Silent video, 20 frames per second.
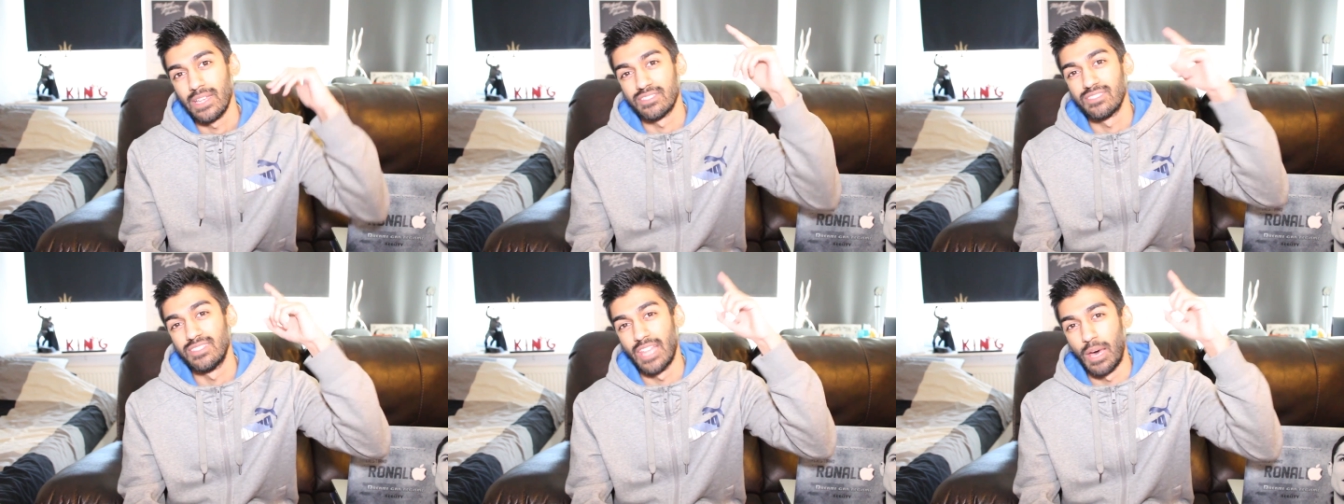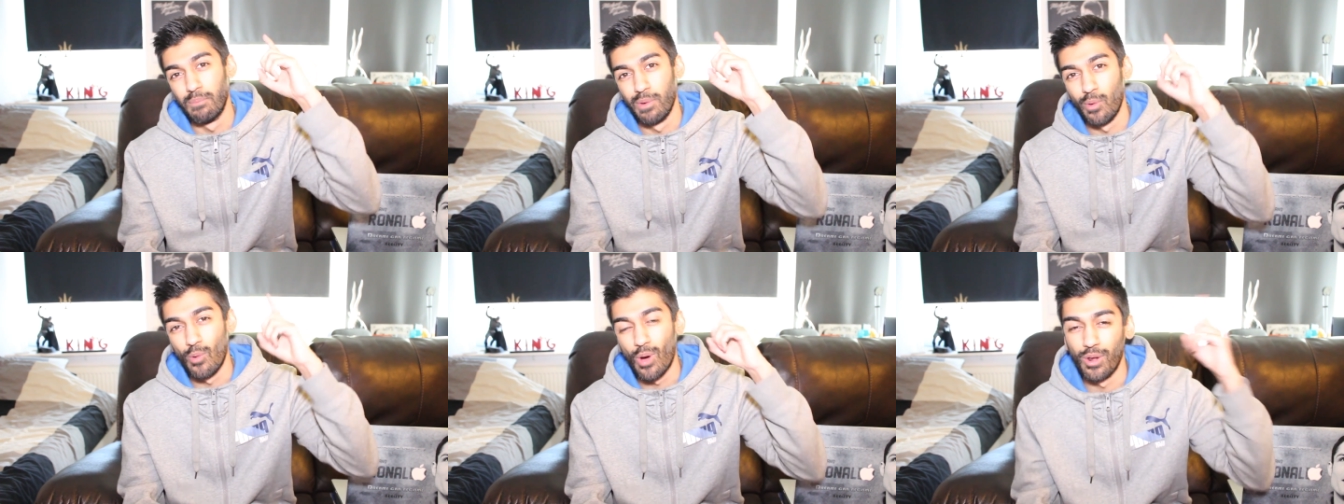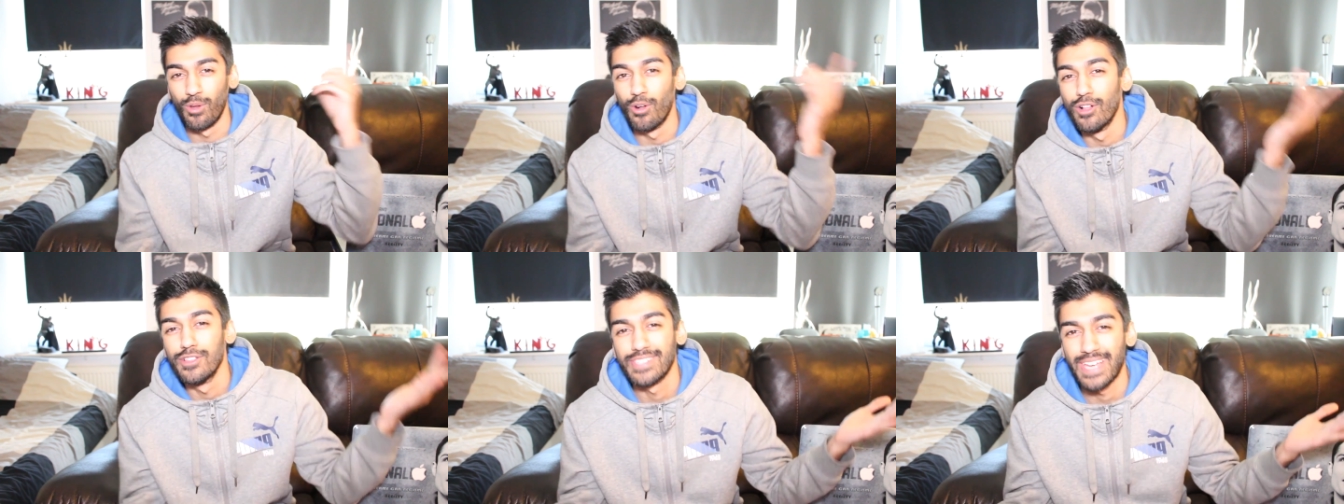is number
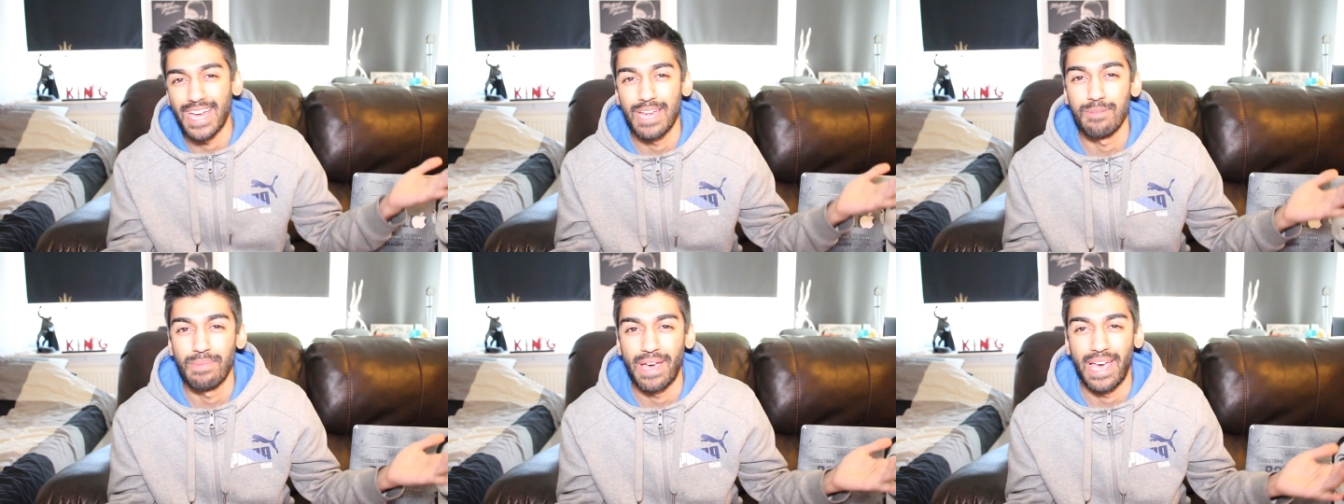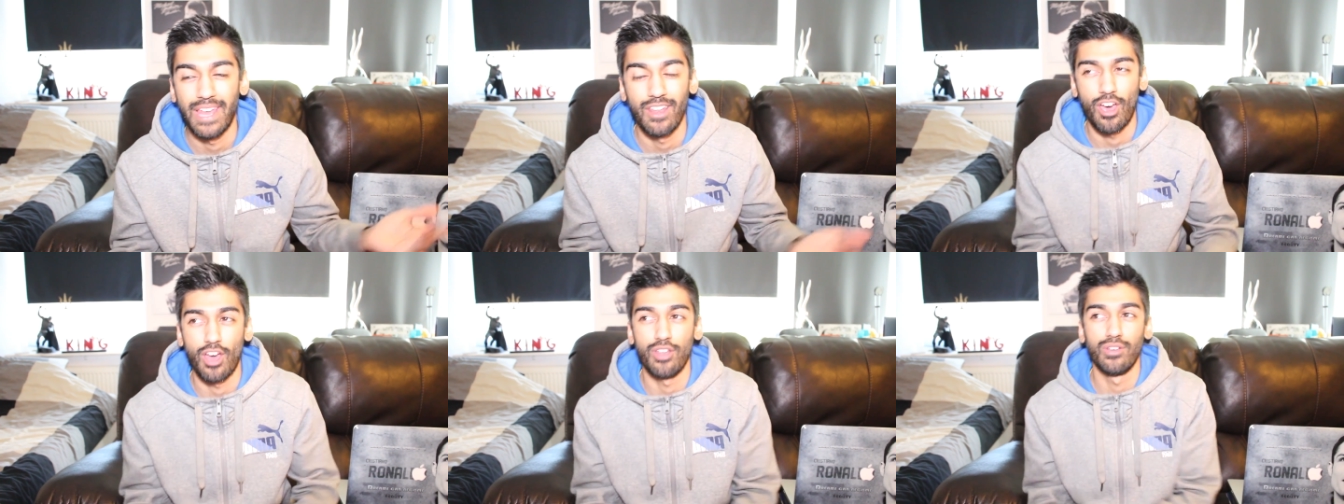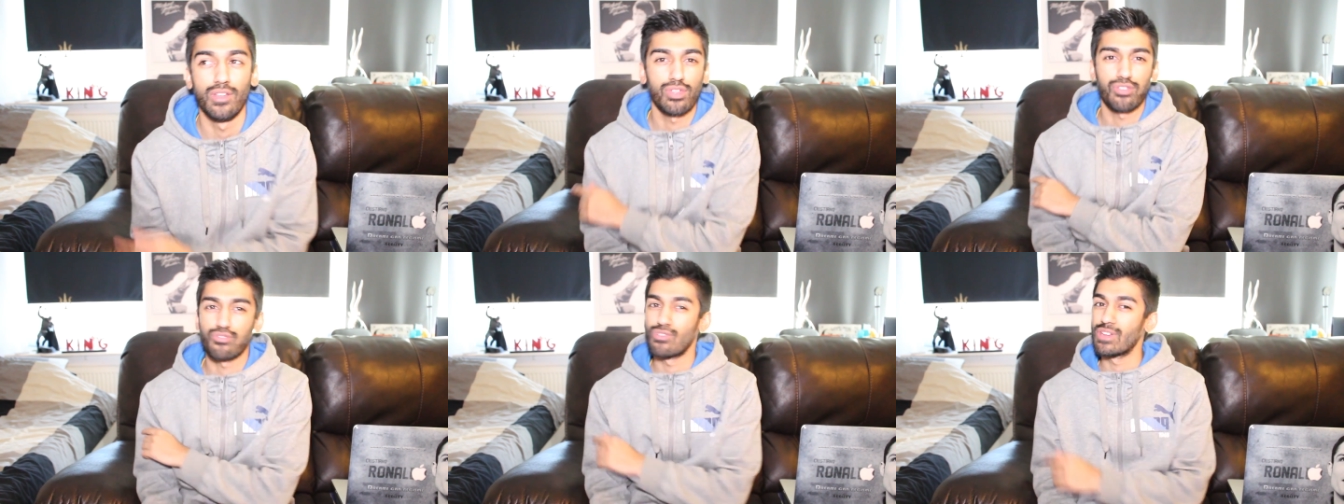one all time, man.
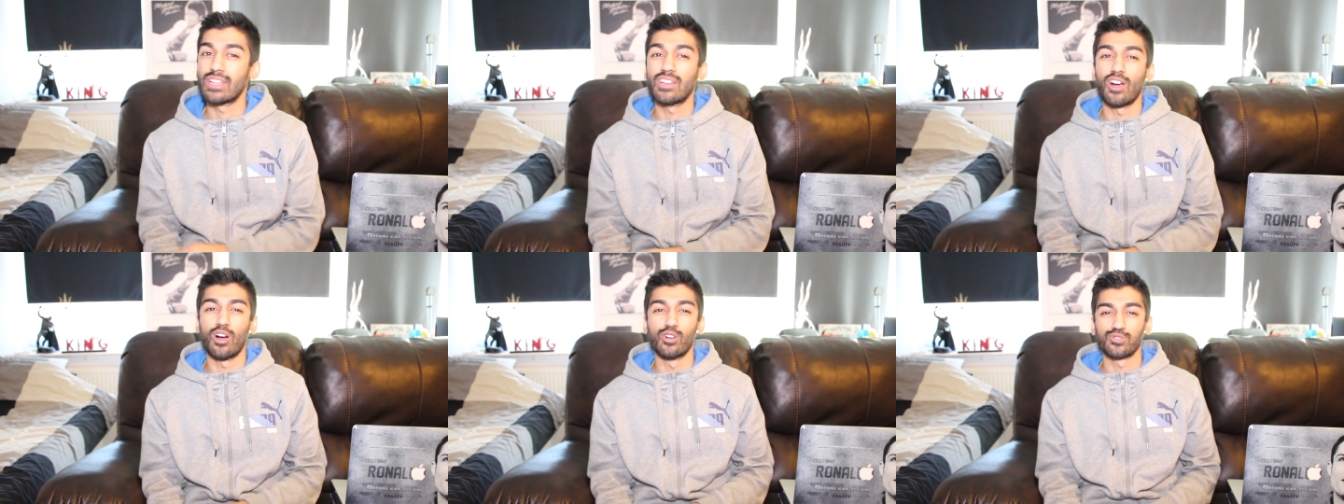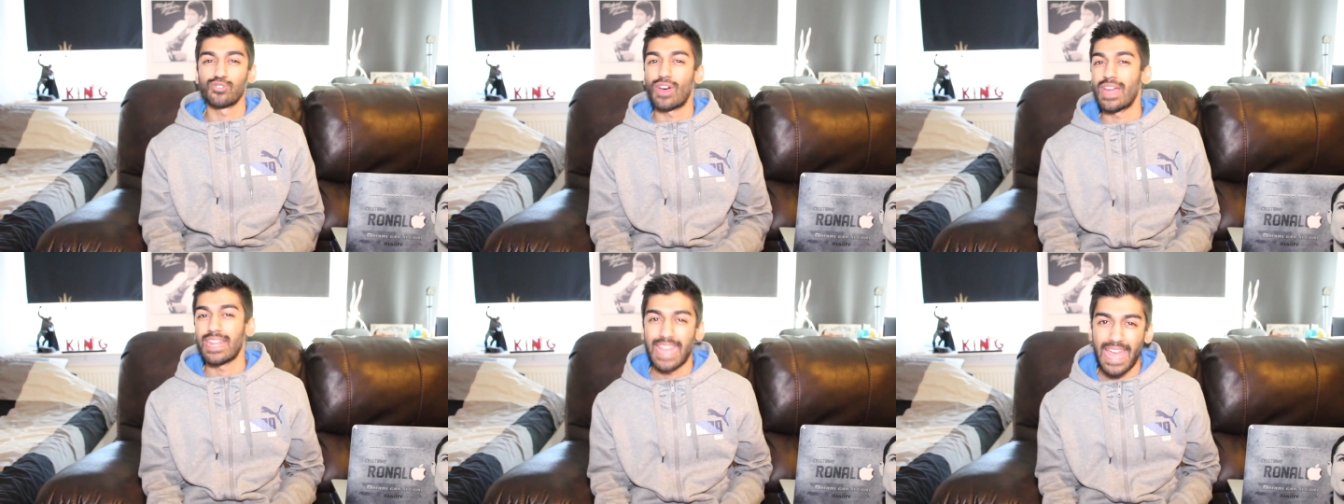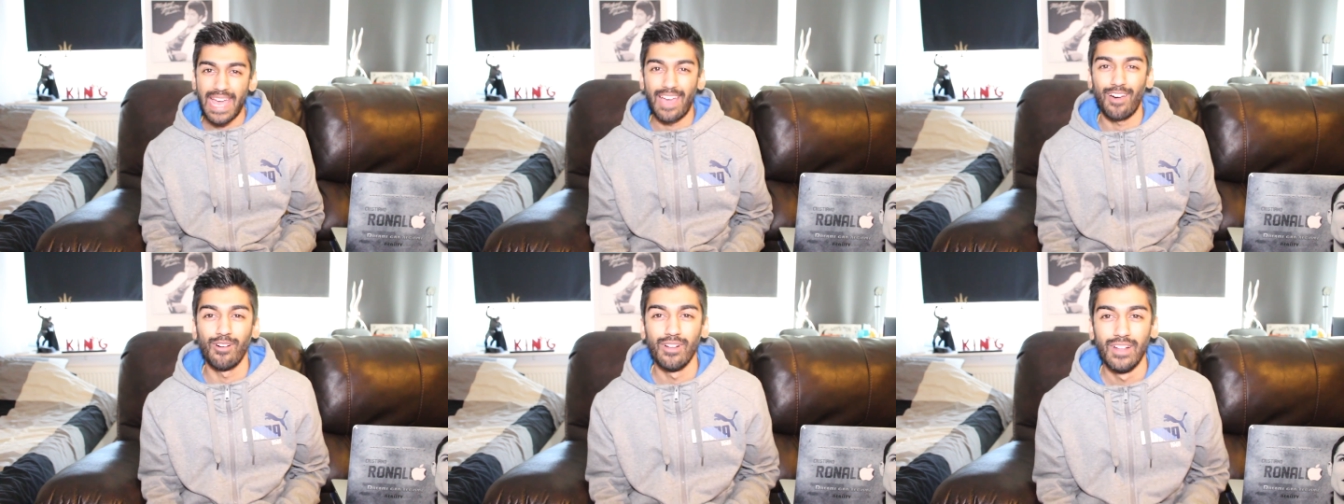103 goals right
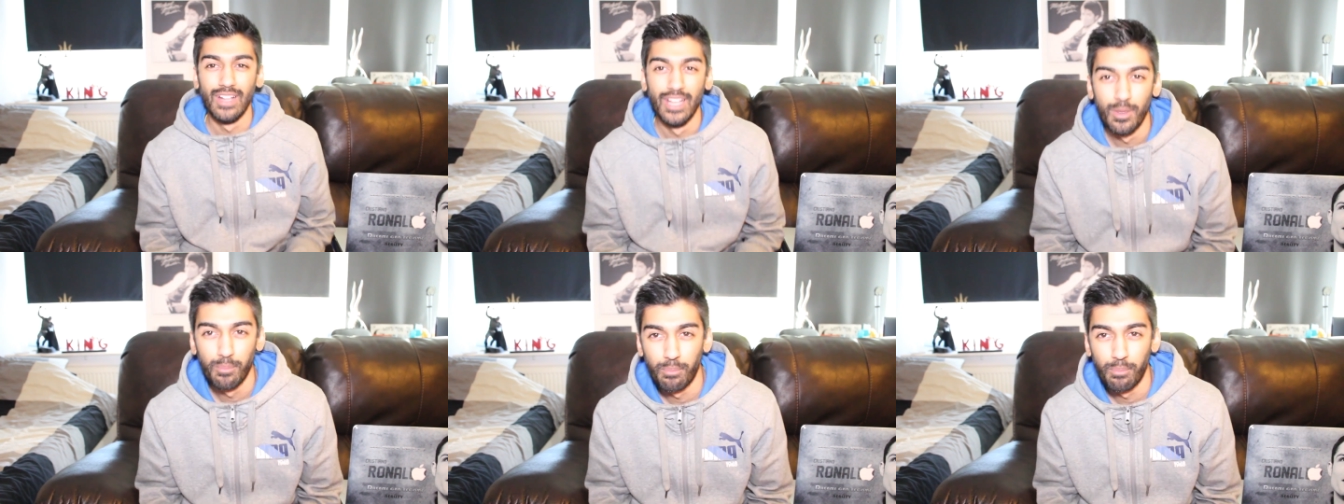now.